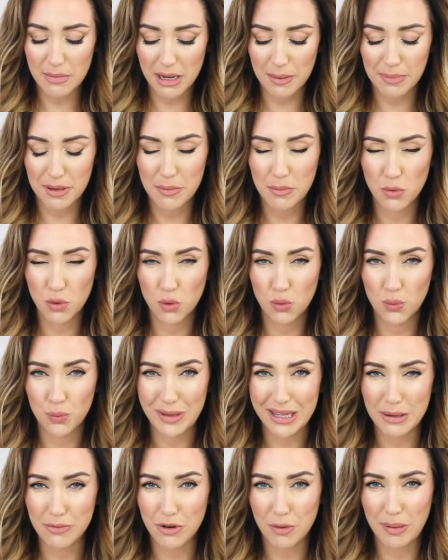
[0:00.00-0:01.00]
might be more
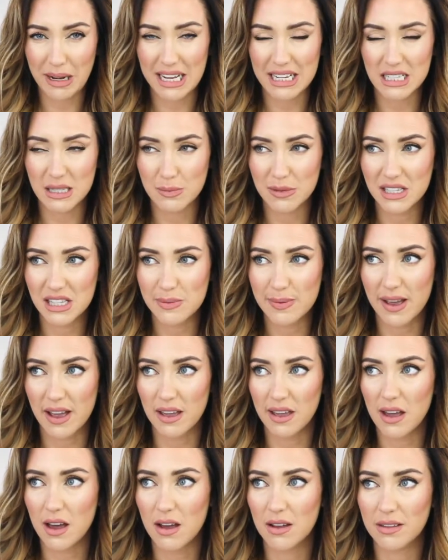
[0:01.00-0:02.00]
meat replacements, but I
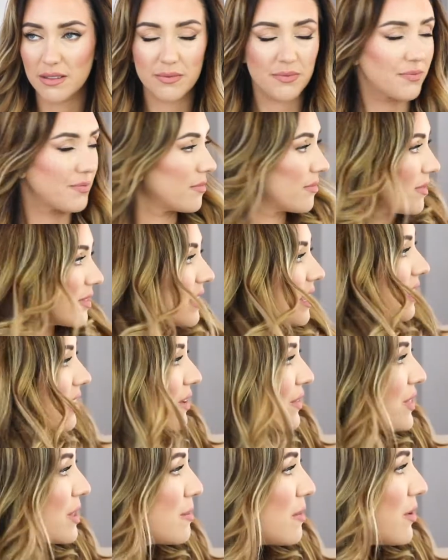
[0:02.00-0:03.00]
can't think
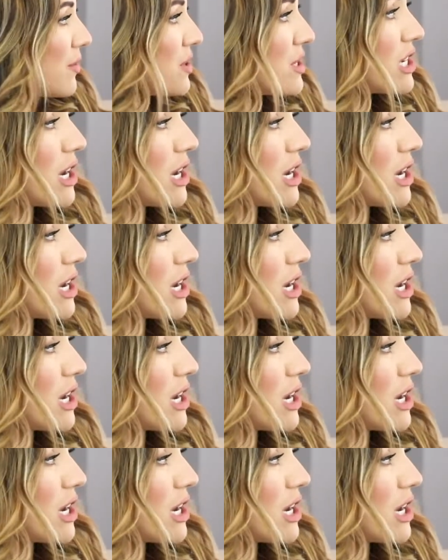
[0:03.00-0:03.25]
of them off the